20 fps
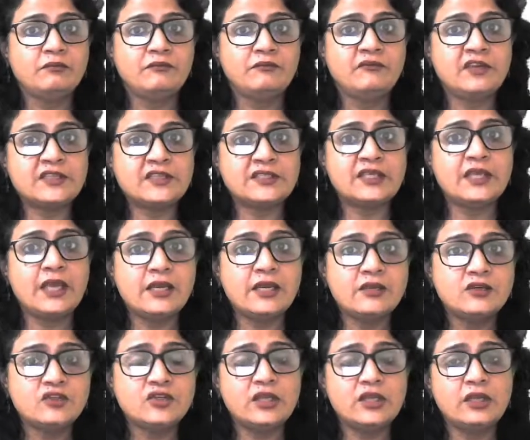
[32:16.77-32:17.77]
wasting
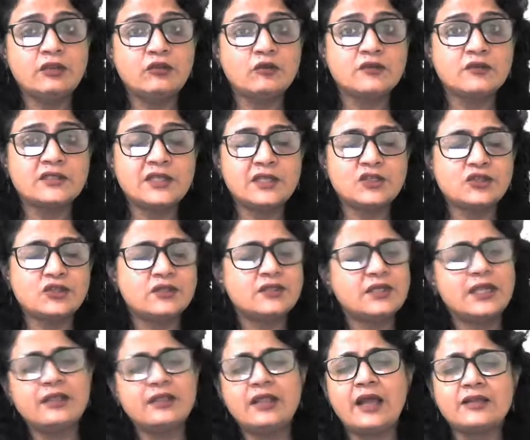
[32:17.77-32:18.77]
energy in those sections?
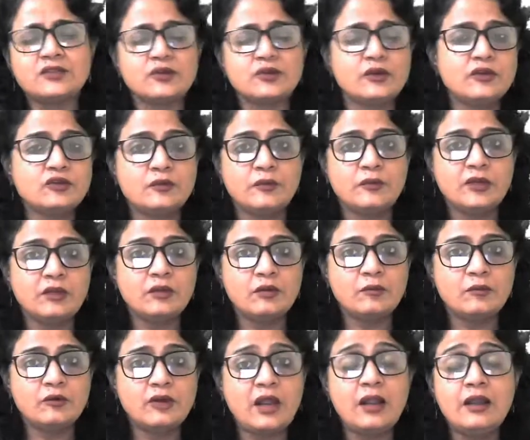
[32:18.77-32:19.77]
And that's going to bring your
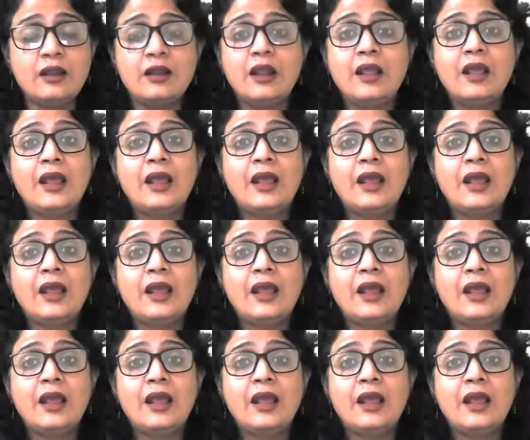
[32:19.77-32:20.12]
morale,